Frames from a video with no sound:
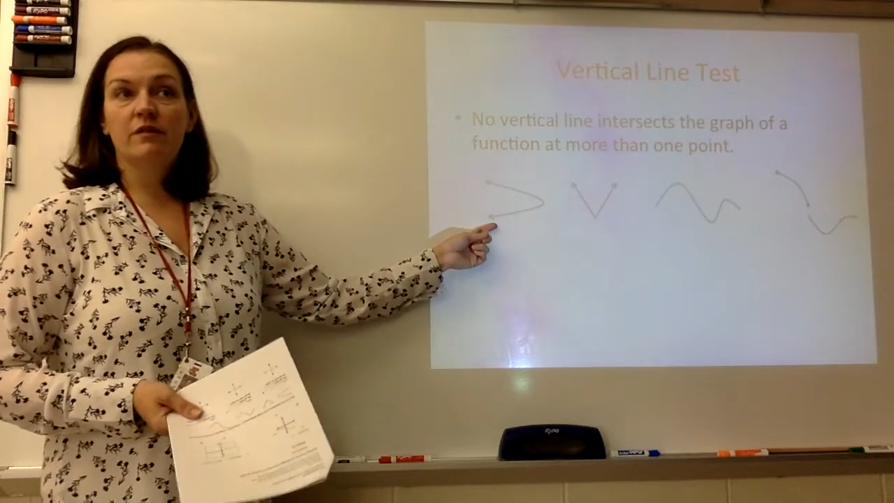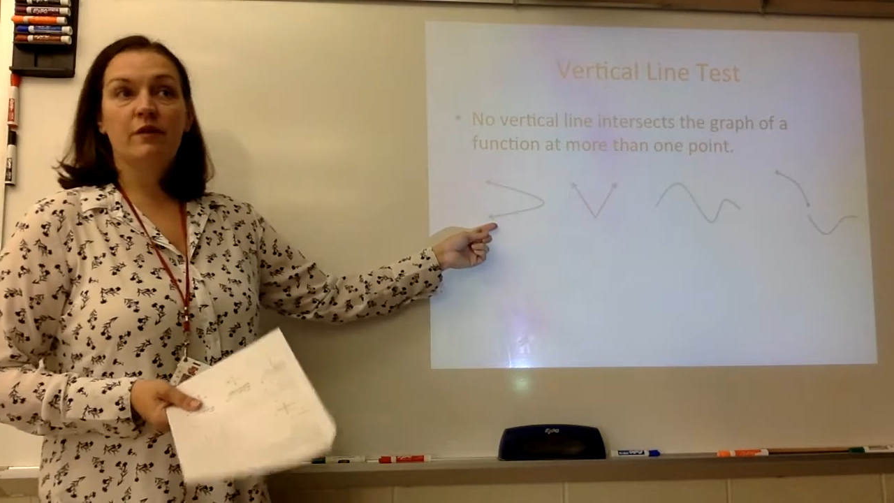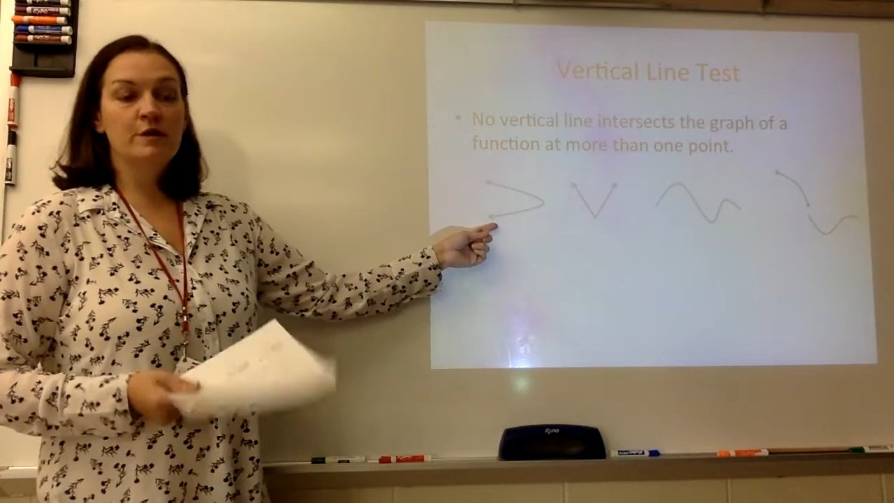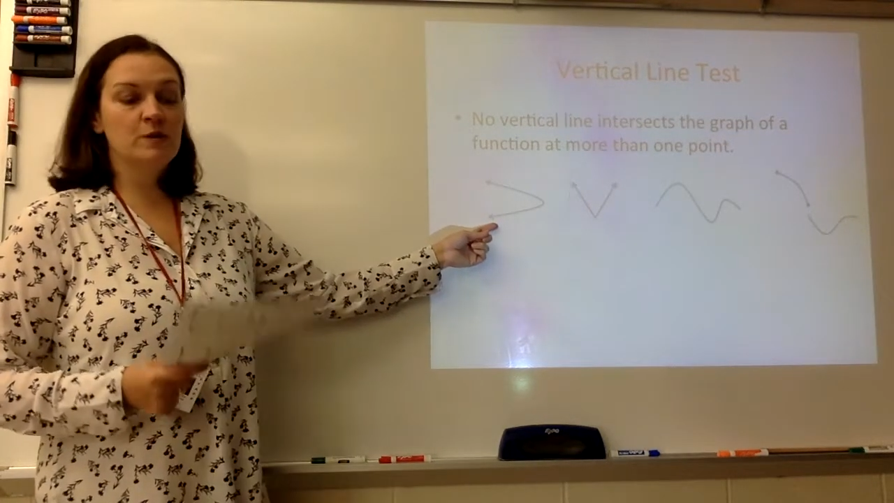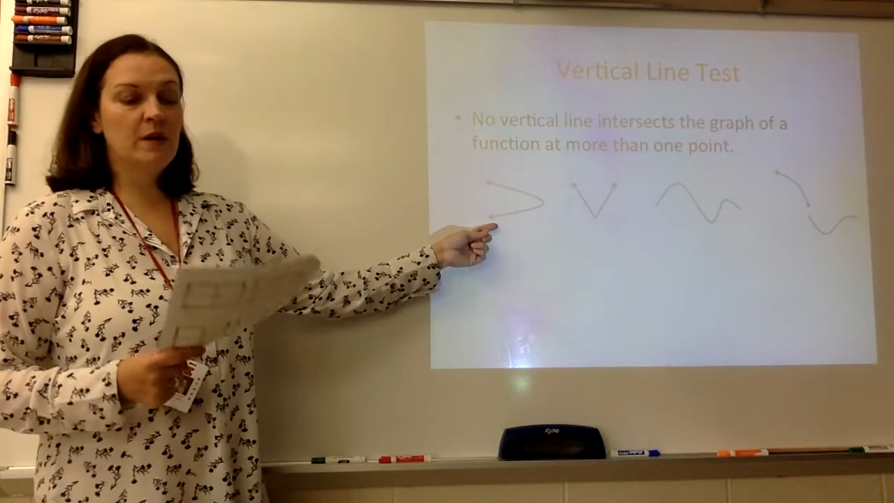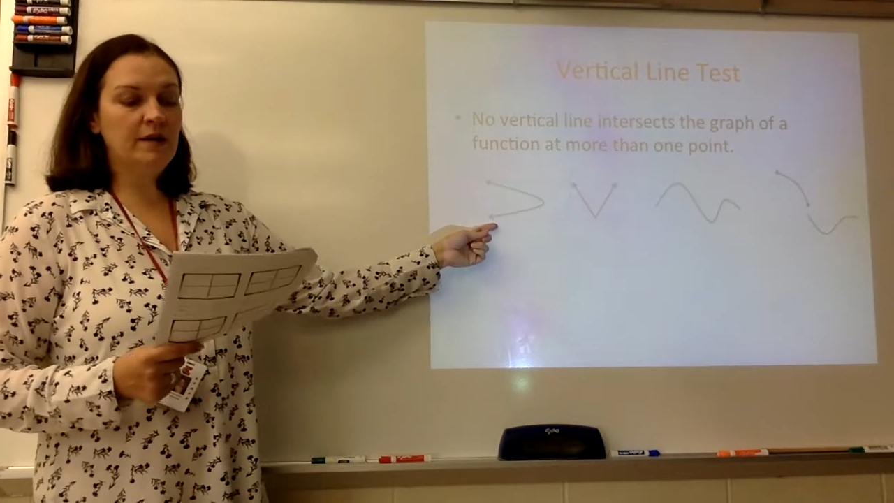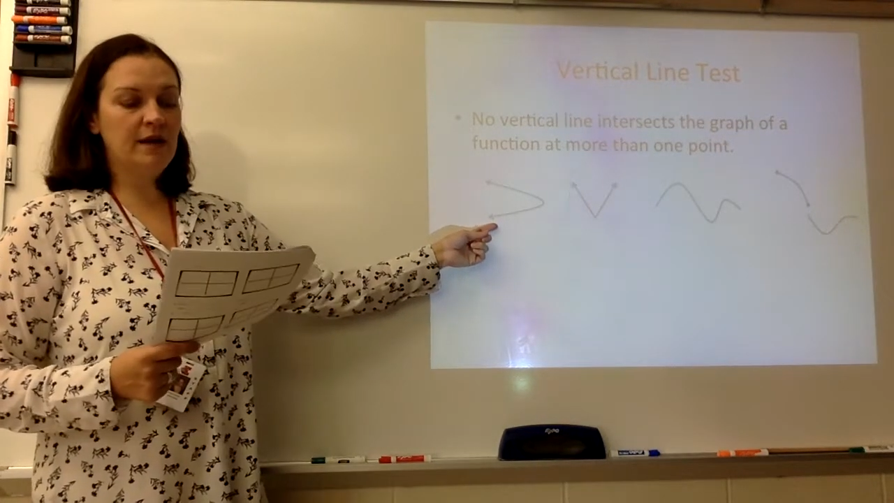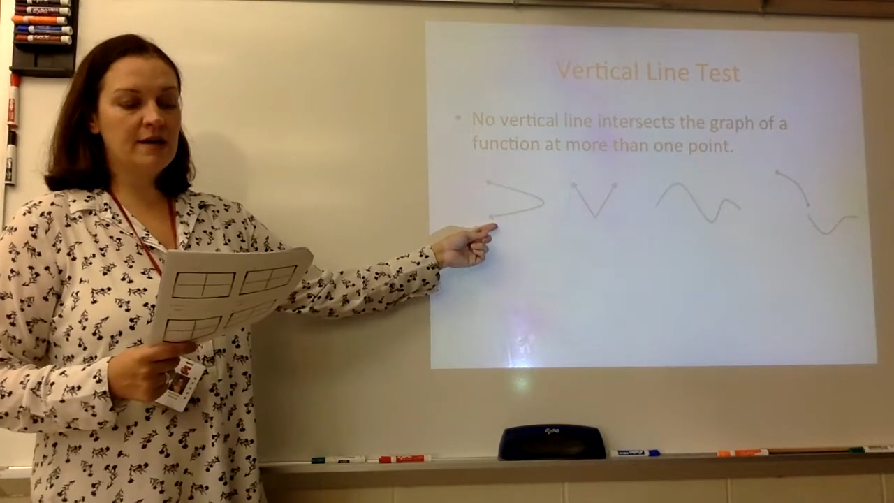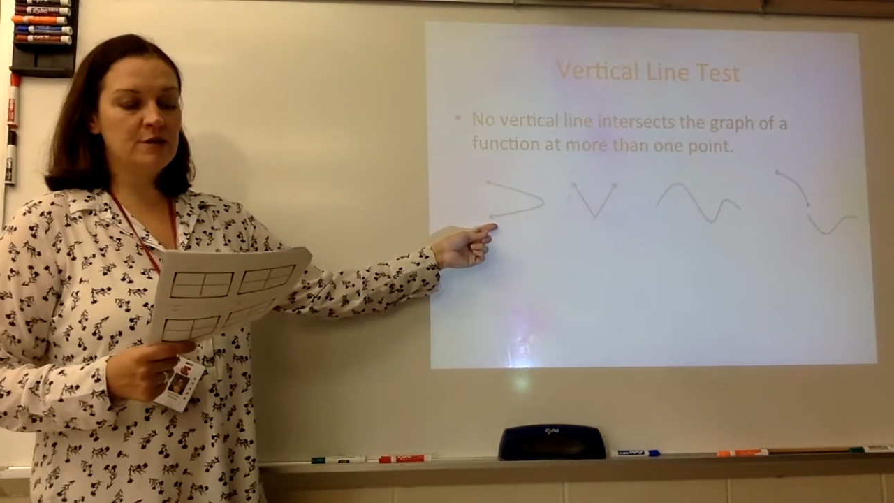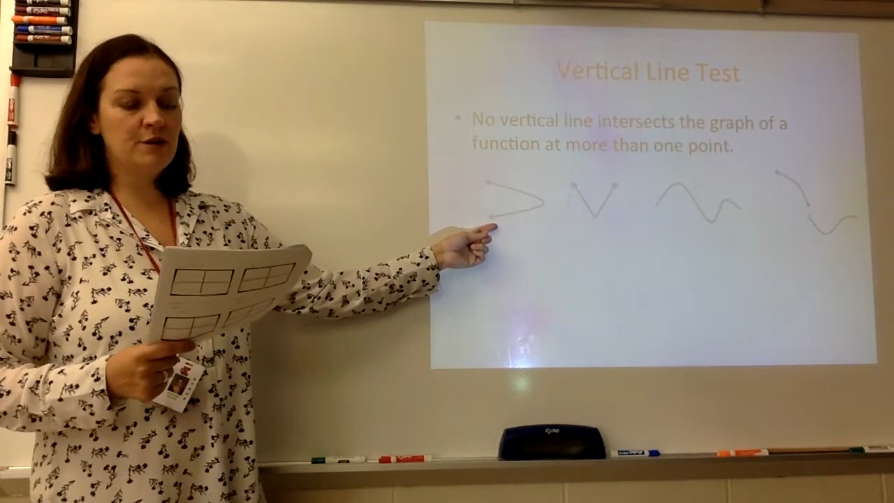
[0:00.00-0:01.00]
First one,
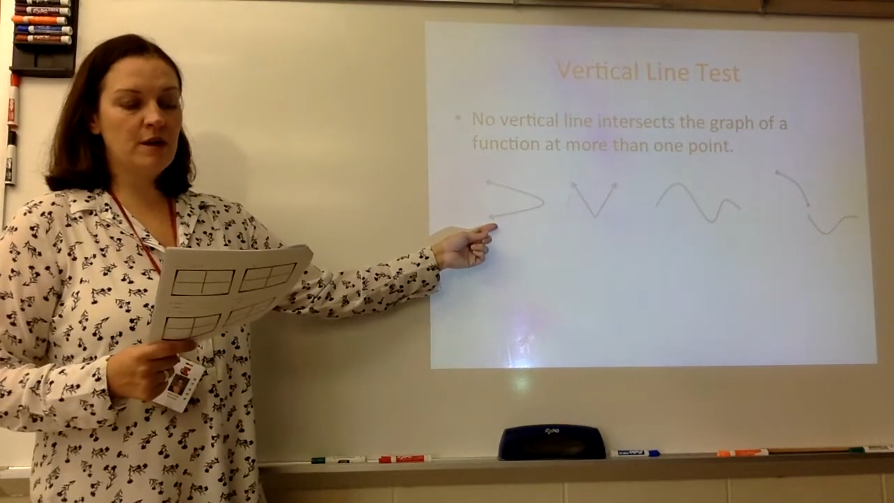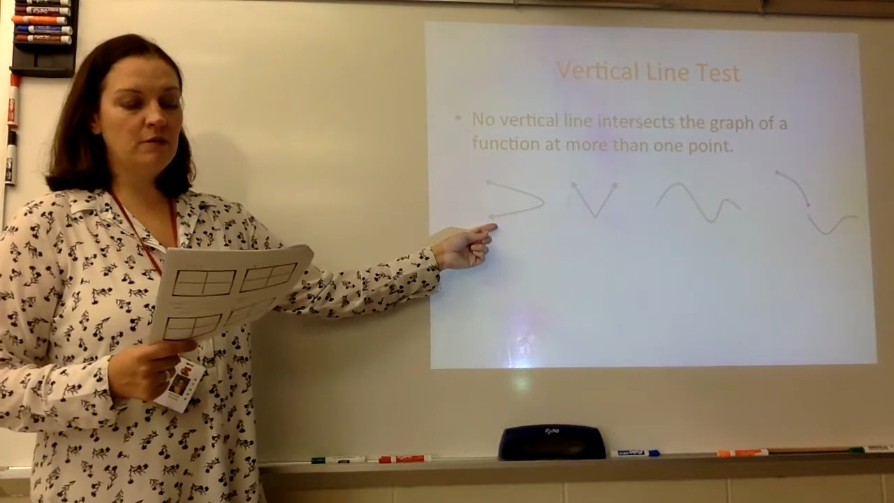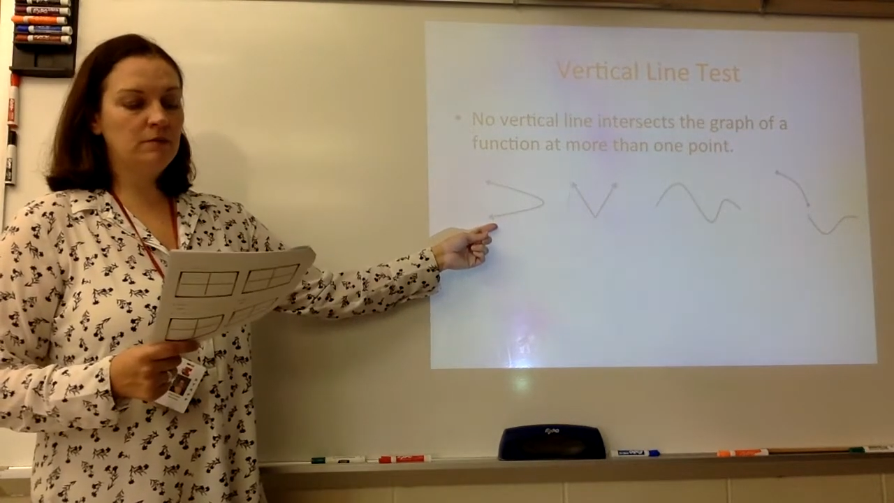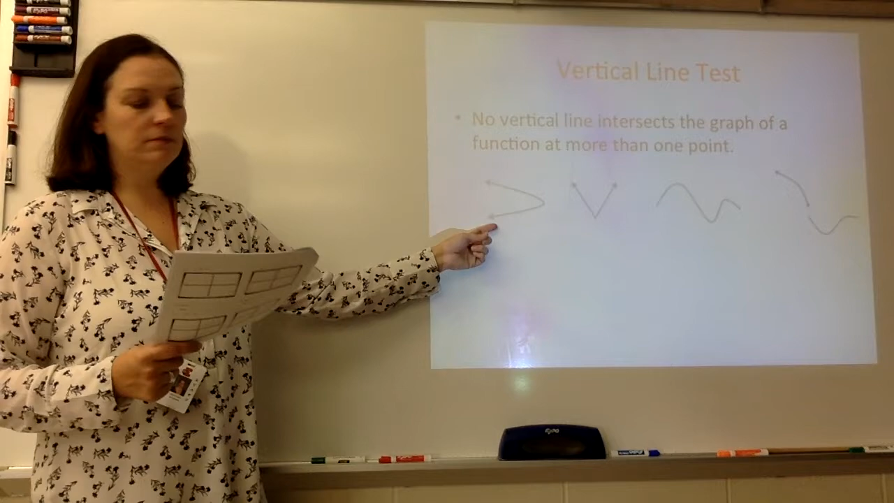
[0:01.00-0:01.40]
yes or no?